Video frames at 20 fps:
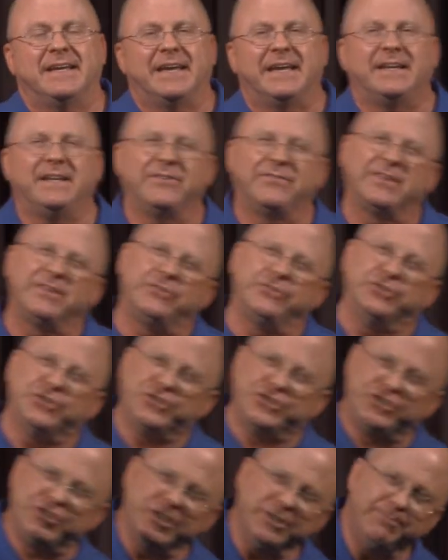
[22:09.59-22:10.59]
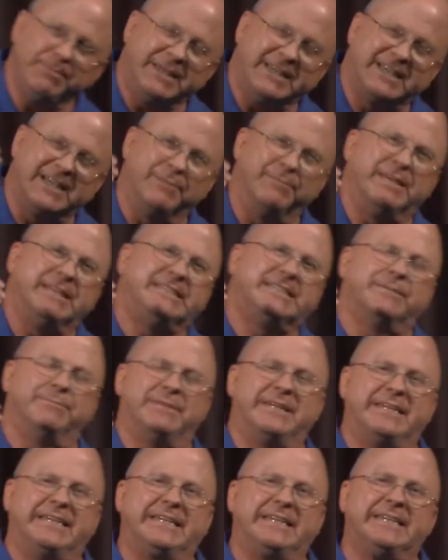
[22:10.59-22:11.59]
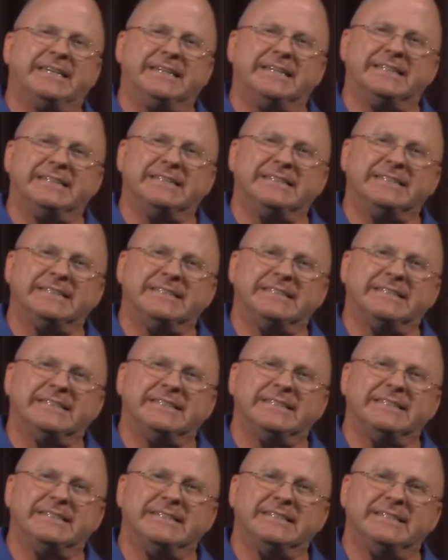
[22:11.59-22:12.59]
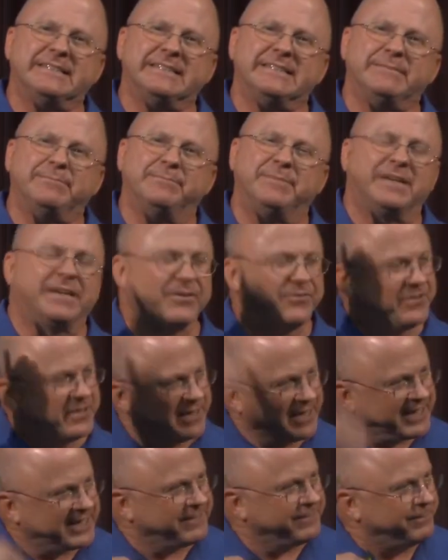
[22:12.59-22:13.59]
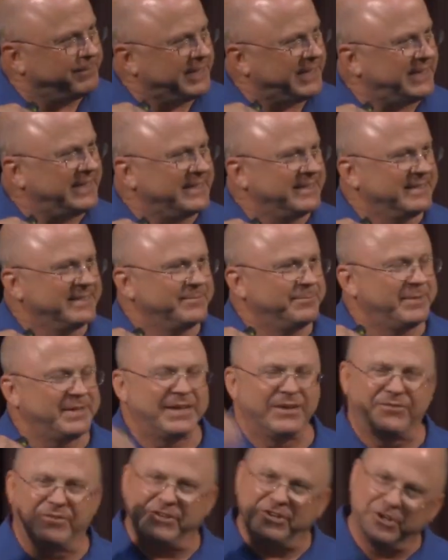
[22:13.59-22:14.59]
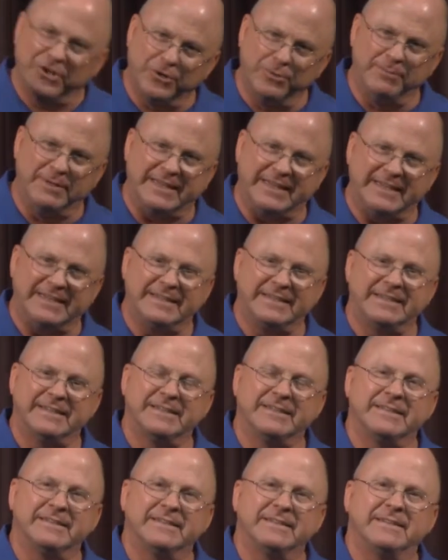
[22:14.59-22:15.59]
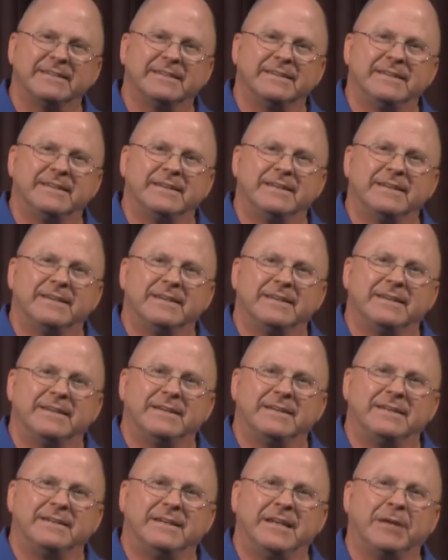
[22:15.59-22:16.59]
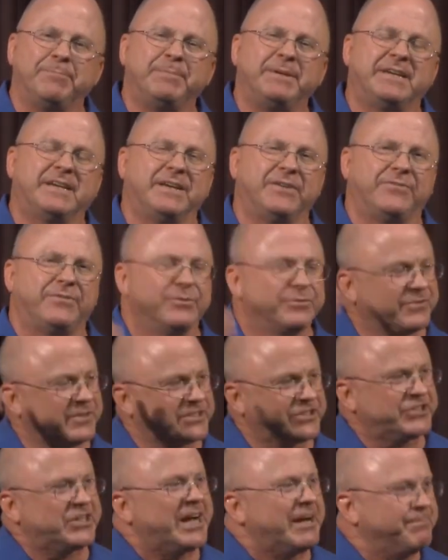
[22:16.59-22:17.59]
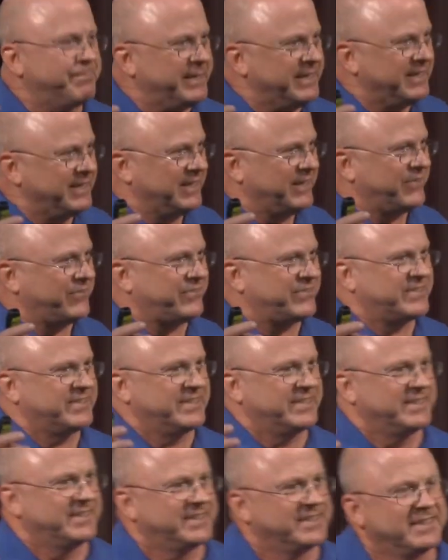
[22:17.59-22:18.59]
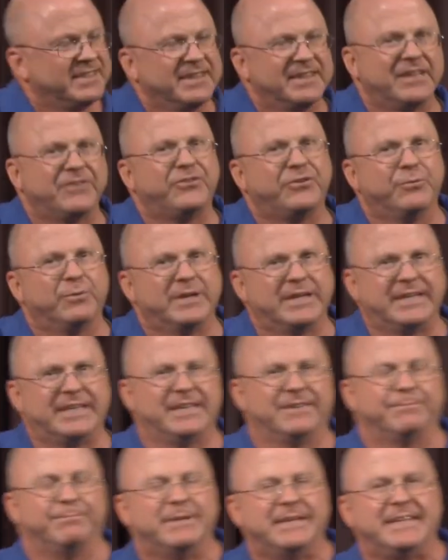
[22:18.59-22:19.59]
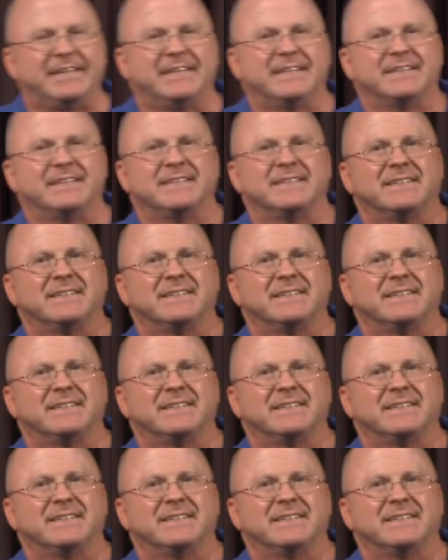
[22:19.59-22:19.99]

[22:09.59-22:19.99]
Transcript: And he said, you should be coming to me because you love me, because you know me. Not because there's a shopping list that you want to give me.